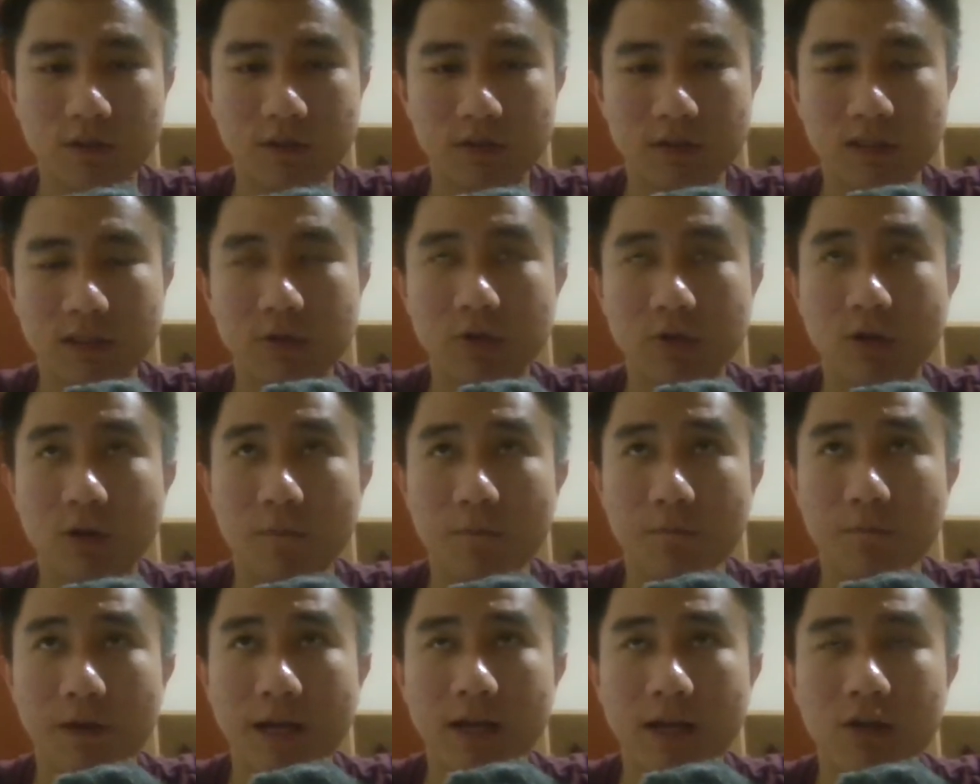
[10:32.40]
Just to
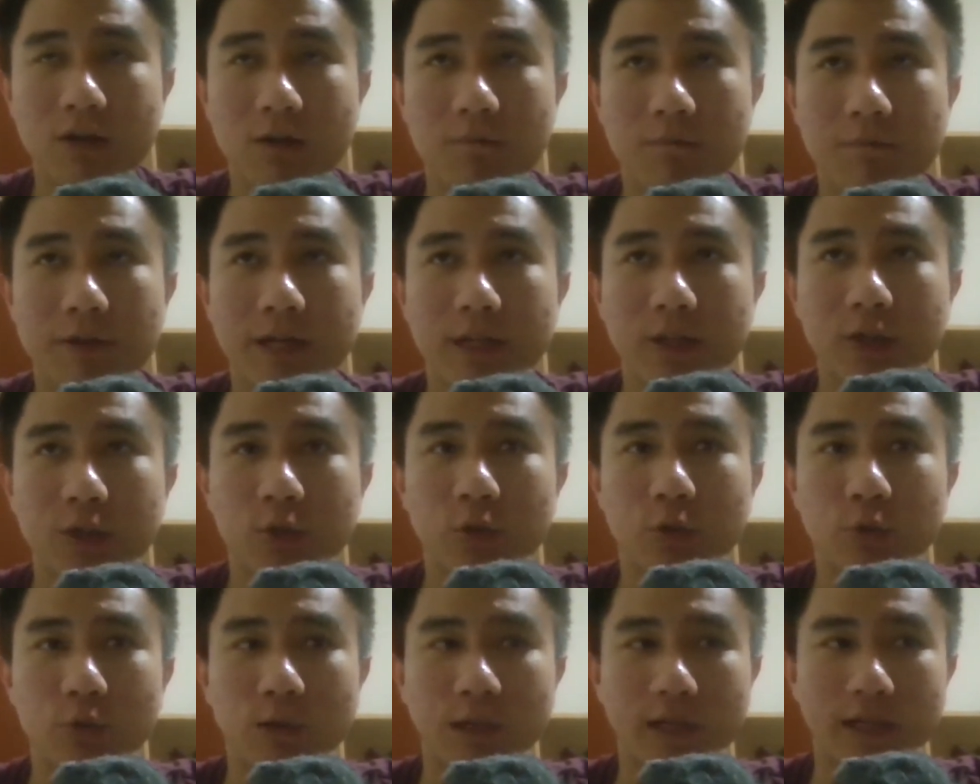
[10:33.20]
compared
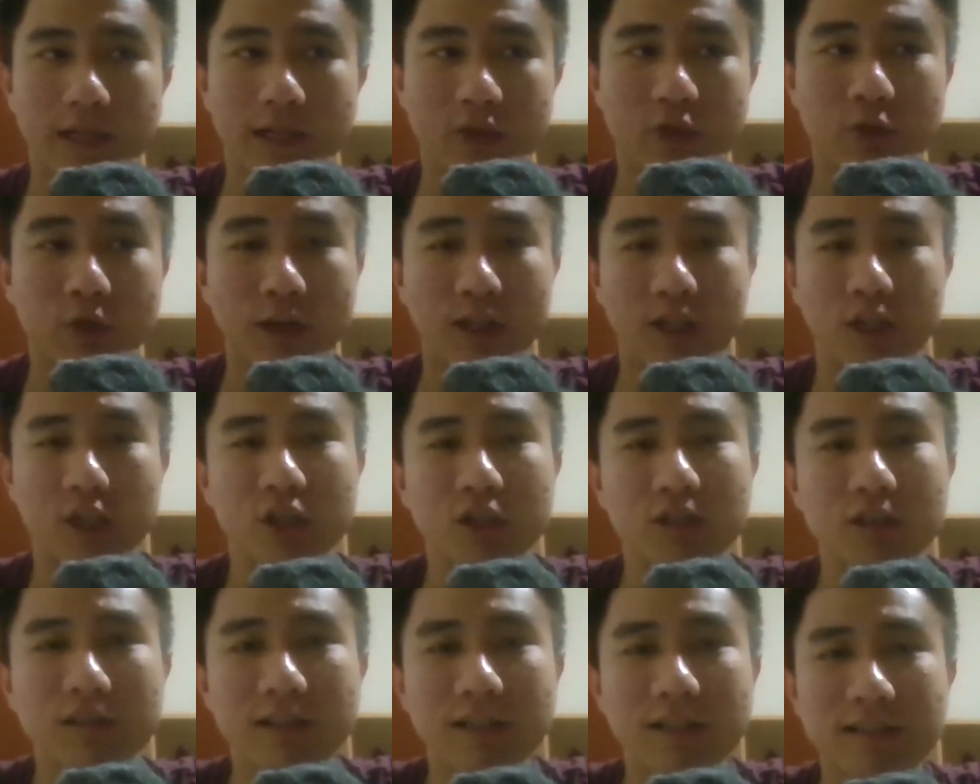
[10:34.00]
to like
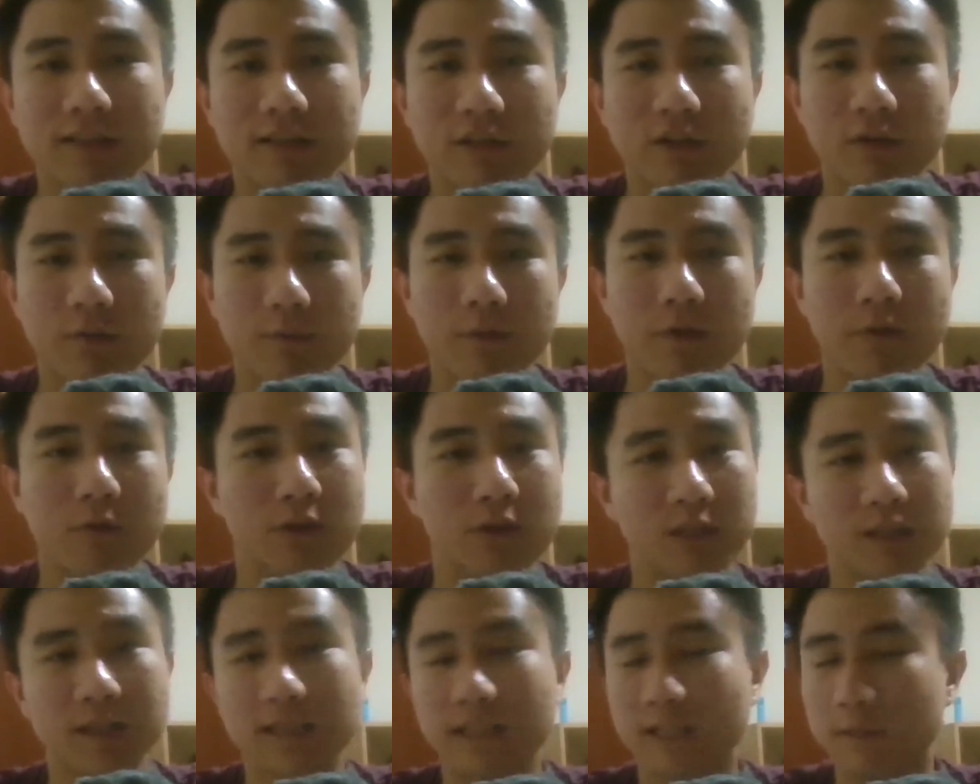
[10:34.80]
traditional cancer therapy, which
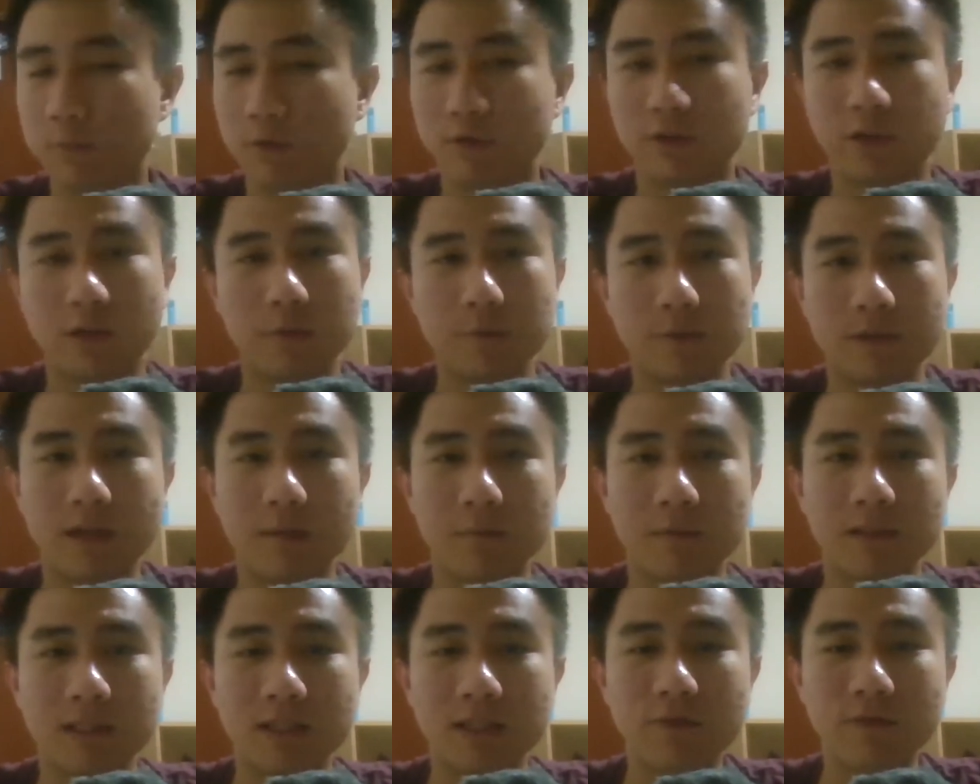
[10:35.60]
is chemotherapy, I
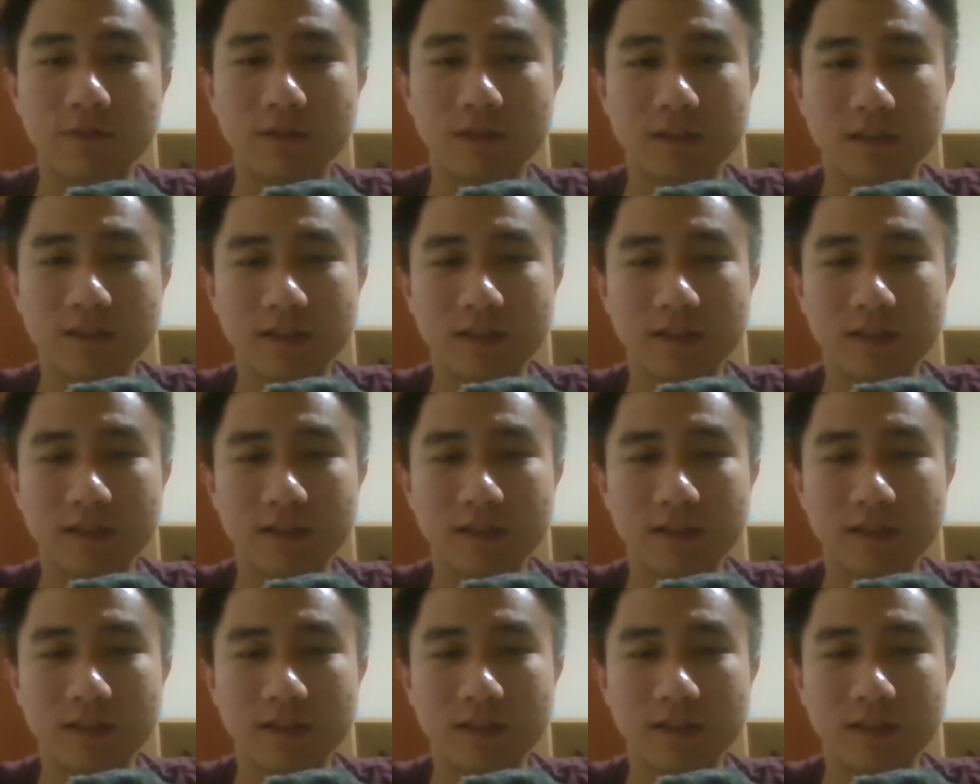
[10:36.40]
believe.